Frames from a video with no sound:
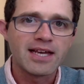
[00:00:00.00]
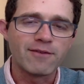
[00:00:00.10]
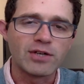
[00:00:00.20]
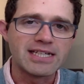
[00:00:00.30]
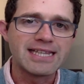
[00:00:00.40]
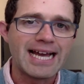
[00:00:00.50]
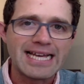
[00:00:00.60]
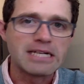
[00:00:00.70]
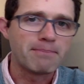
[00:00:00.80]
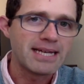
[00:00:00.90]
if we did
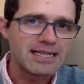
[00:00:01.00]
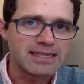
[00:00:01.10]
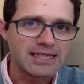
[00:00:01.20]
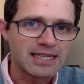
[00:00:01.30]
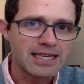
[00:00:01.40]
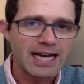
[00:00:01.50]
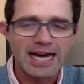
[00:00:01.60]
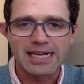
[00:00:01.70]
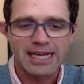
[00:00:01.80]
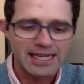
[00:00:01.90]
that independently
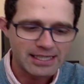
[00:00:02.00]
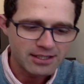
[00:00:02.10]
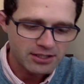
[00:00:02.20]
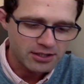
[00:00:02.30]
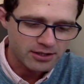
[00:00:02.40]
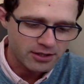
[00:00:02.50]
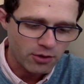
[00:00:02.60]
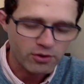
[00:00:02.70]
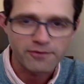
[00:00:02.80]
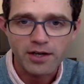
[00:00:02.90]
at a
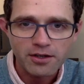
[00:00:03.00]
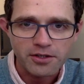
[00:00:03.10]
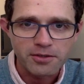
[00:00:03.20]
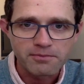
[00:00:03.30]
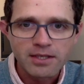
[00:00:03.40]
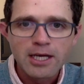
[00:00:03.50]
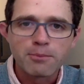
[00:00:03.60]
lower volume.